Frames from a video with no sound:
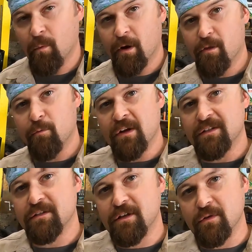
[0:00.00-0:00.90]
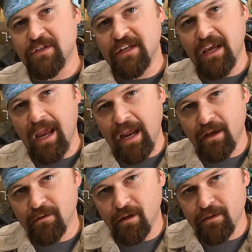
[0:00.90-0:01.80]
One of the reasons you see
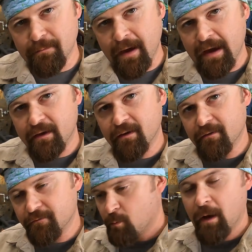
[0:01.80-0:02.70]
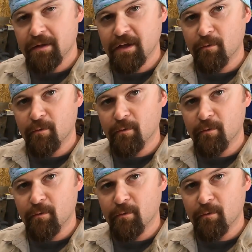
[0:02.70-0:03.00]
angle on the back of welding